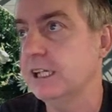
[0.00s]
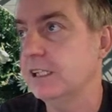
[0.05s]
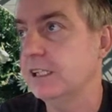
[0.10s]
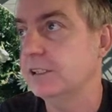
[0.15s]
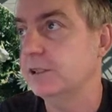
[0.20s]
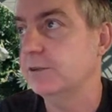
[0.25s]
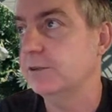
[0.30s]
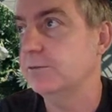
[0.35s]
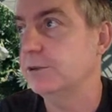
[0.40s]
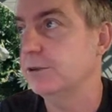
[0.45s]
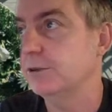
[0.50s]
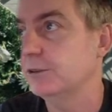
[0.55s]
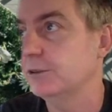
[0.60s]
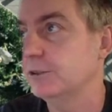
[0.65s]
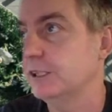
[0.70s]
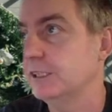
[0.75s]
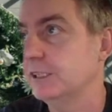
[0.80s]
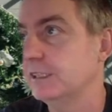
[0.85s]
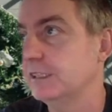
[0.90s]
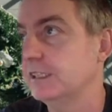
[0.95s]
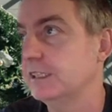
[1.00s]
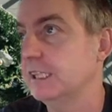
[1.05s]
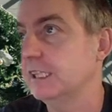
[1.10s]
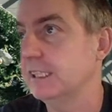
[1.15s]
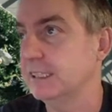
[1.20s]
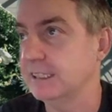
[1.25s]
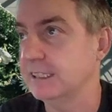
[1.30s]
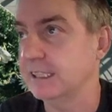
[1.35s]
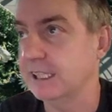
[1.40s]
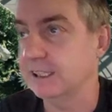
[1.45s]
So if you increase the
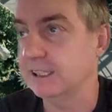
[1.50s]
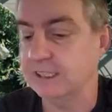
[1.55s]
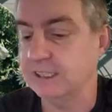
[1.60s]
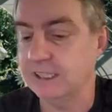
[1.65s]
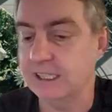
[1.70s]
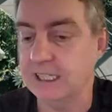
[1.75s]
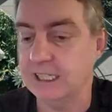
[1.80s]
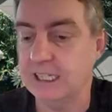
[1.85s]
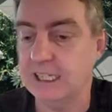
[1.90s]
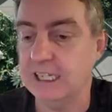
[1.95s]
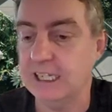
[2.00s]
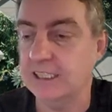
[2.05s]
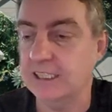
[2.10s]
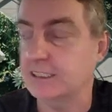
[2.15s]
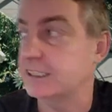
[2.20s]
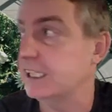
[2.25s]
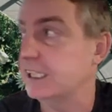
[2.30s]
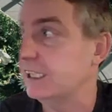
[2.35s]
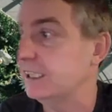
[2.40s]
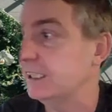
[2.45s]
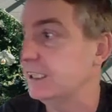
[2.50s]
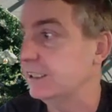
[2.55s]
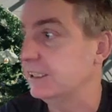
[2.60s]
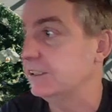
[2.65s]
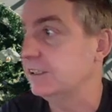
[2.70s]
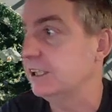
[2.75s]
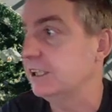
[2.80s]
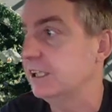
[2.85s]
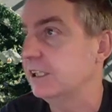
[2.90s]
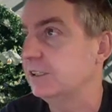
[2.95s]
days sales
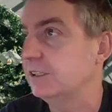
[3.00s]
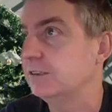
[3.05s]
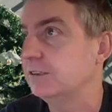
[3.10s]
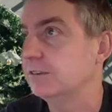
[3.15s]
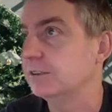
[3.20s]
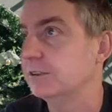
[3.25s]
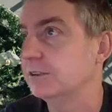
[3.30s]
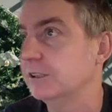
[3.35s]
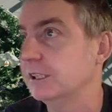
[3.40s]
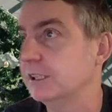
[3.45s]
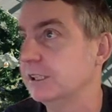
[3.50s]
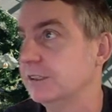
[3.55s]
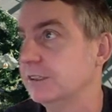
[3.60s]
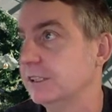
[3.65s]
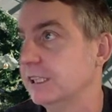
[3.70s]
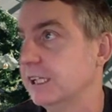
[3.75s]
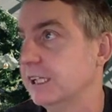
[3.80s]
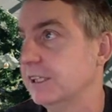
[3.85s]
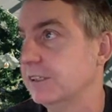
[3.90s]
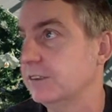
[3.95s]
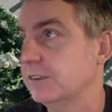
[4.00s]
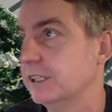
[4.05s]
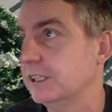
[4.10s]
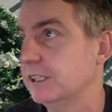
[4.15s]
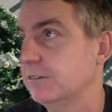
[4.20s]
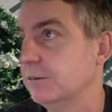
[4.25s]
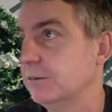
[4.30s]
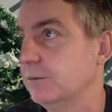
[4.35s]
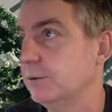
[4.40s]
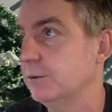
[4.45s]
outstanding, you increase your accounts
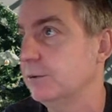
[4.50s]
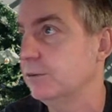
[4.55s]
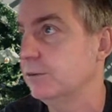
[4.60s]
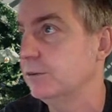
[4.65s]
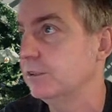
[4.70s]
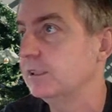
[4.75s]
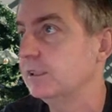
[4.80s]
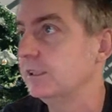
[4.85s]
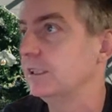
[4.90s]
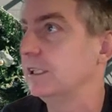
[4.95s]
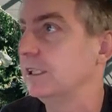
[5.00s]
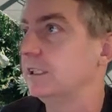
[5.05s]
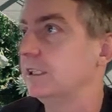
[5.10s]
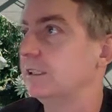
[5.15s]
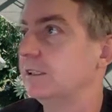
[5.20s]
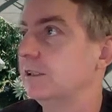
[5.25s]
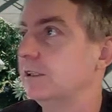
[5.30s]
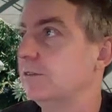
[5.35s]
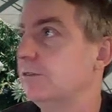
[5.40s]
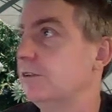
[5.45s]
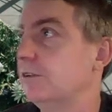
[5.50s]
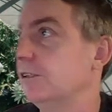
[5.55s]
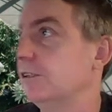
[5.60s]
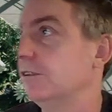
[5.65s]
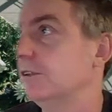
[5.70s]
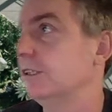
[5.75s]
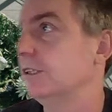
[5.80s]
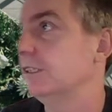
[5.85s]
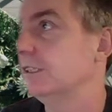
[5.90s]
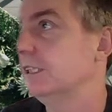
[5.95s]
receivable. If we
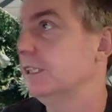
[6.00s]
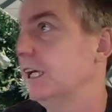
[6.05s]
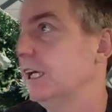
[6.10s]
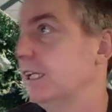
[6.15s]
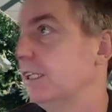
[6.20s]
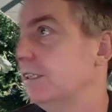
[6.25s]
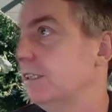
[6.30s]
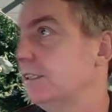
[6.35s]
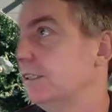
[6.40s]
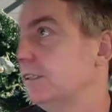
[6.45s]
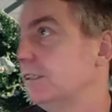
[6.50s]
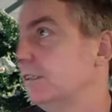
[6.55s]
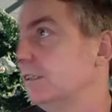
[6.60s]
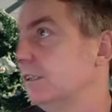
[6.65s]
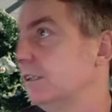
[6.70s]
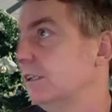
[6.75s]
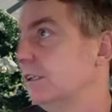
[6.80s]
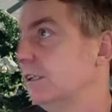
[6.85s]
increase that,